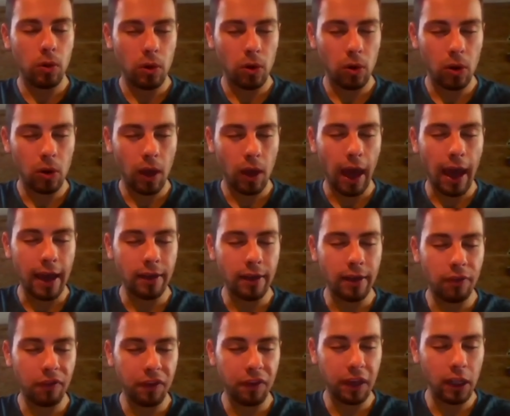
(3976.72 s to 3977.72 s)
and
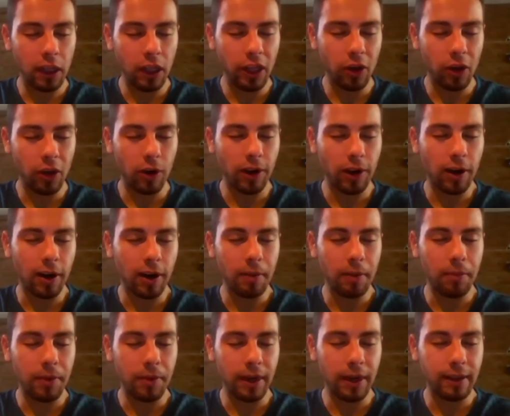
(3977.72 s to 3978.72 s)
feel your
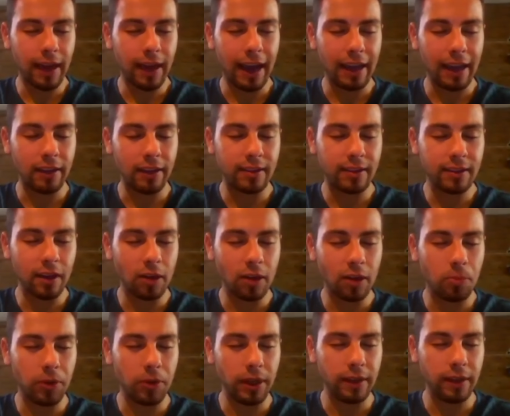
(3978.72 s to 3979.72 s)
heart breathe and
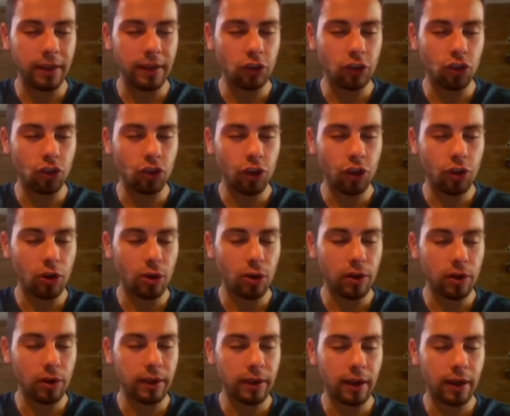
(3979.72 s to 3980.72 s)
start breathing through
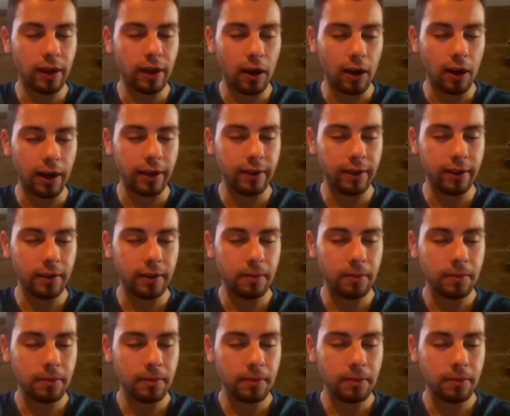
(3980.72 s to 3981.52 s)
your heart.